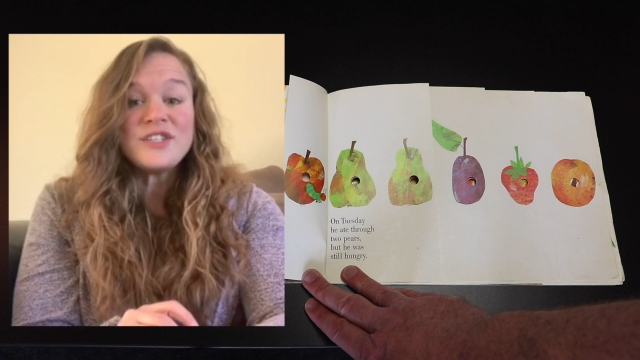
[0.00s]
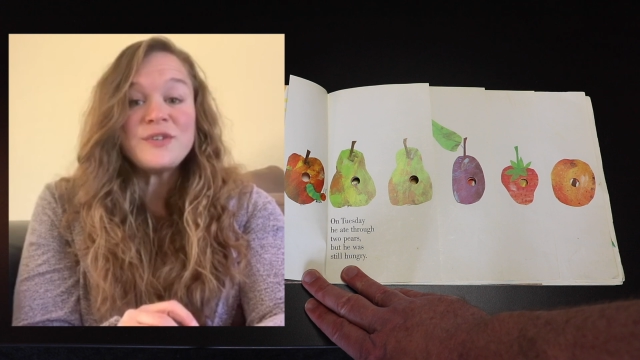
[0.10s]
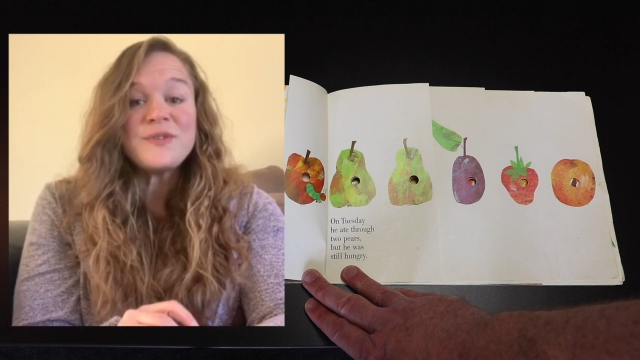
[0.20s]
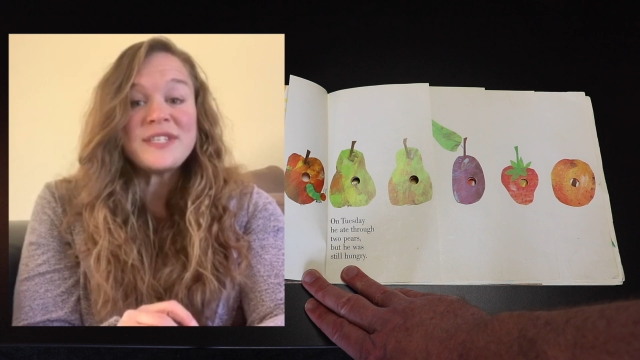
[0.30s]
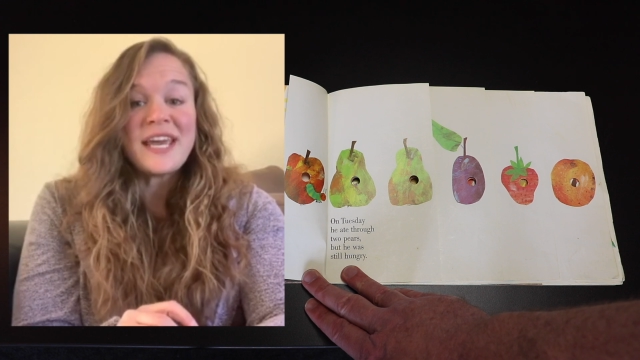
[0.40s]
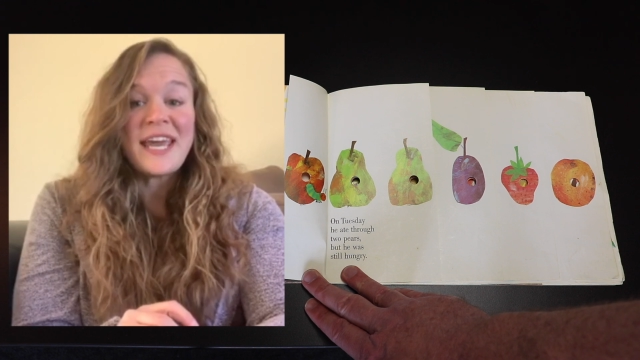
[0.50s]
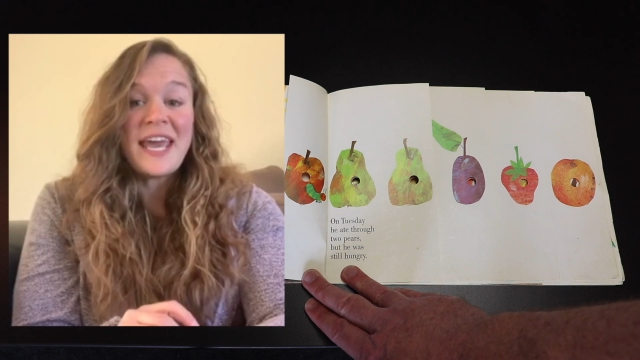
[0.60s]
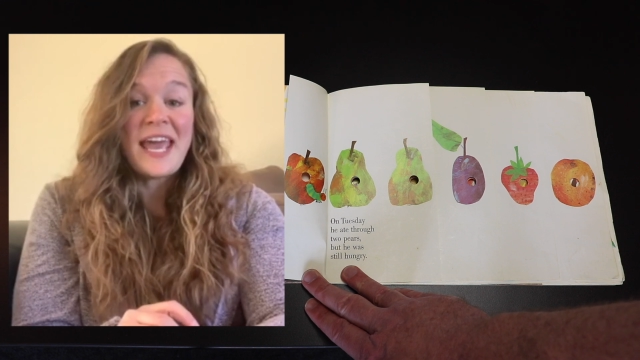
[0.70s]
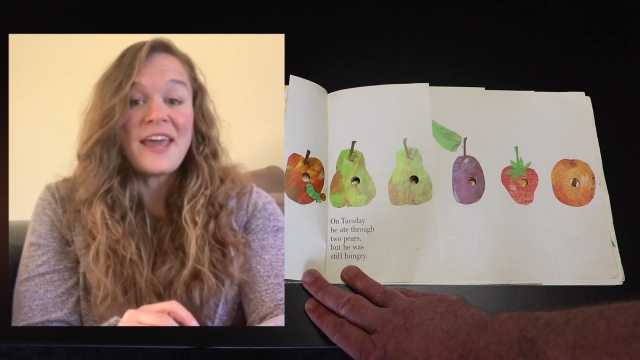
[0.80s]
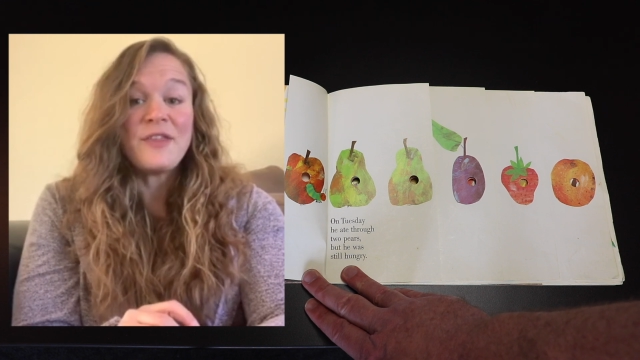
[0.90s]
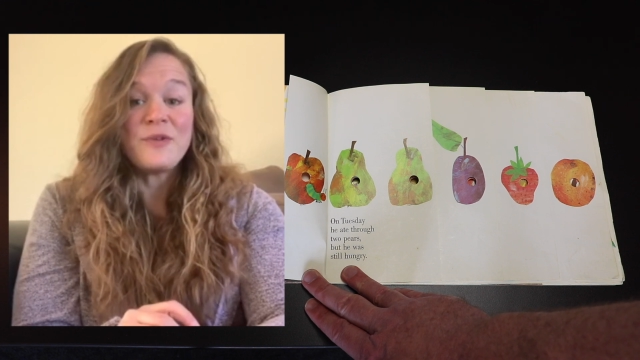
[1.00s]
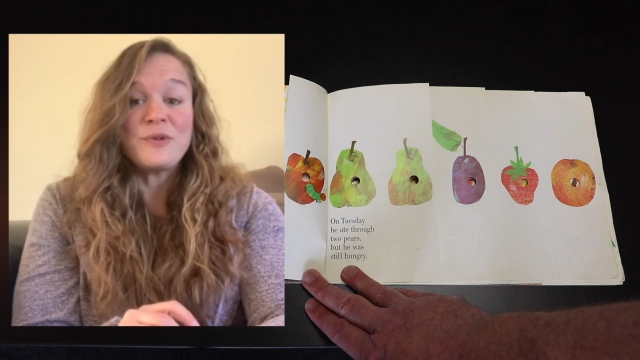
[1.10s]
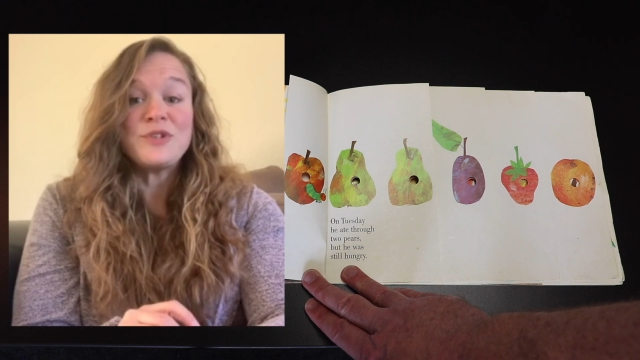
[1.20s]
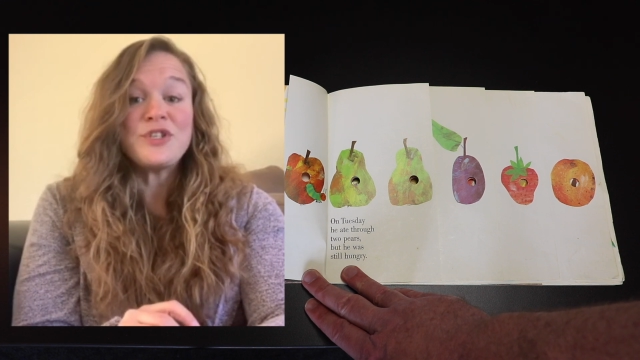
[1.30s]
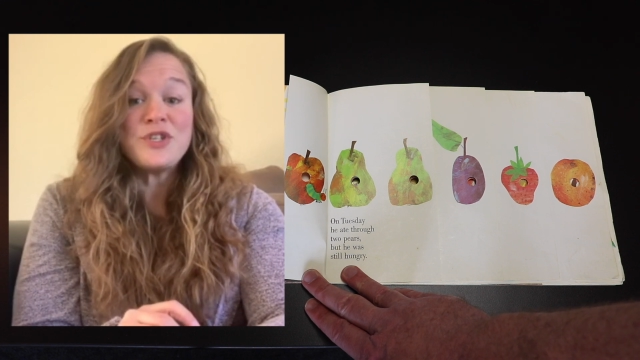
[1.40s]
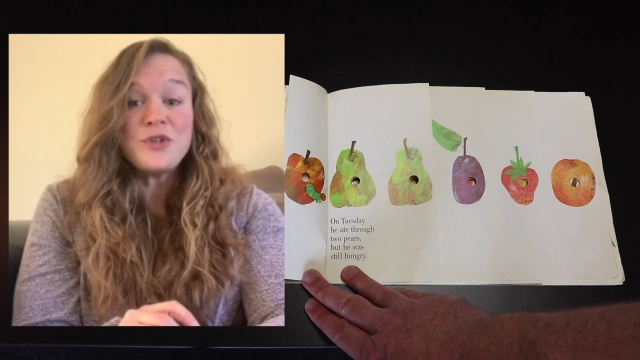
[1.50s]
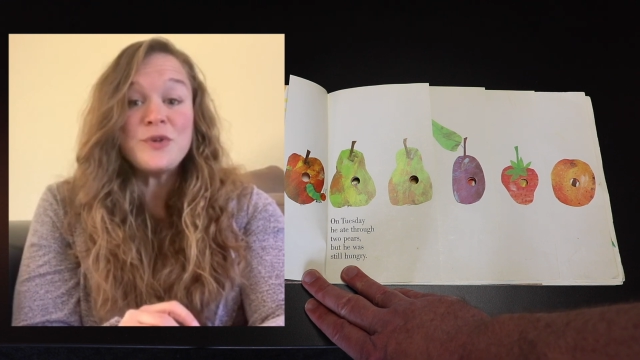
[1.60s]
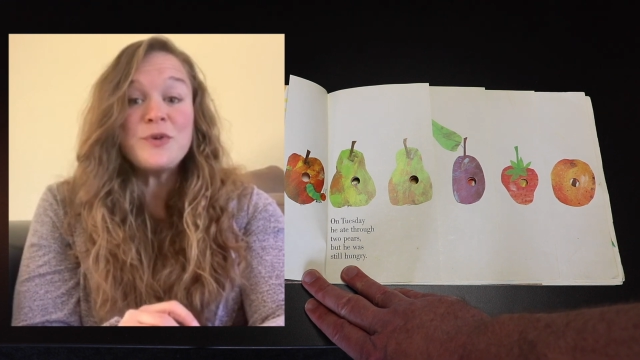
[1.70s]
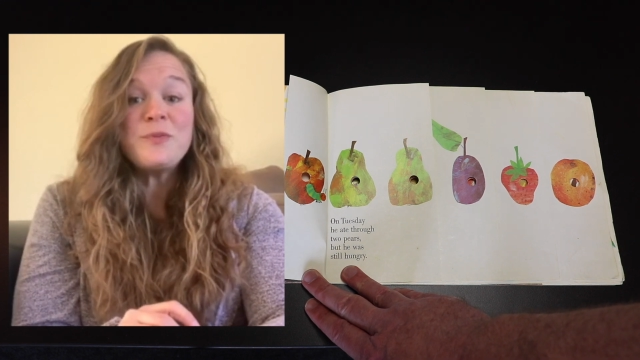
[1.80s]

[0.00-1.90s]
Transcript: Tuesday, he ate through two